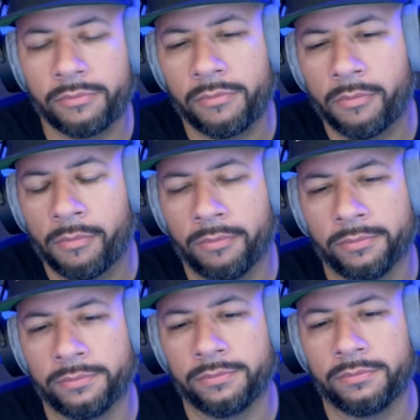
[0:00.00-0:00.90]

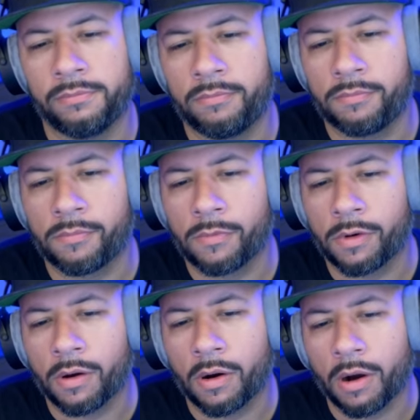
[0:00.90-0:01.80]

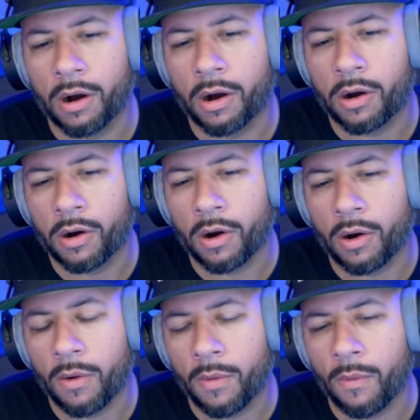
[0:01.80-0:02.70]

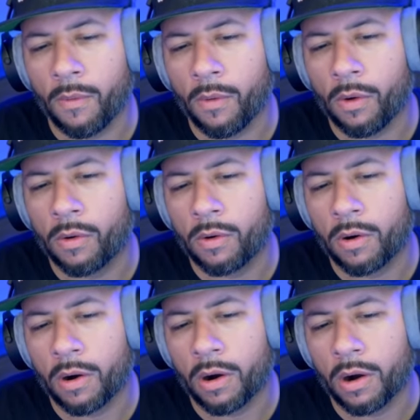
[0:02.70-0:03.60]

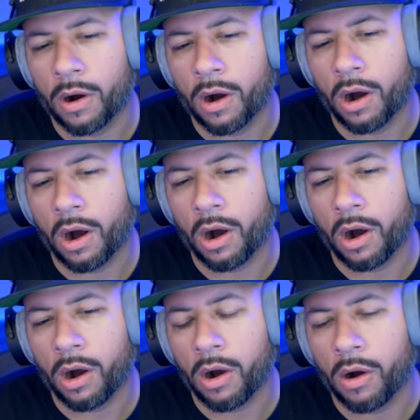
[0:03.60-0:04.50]

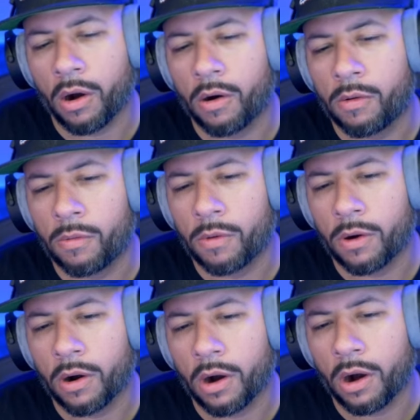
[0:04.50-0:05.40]

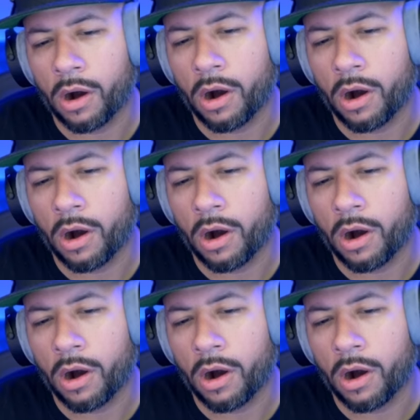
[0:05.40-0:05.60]
The person shown says nothing.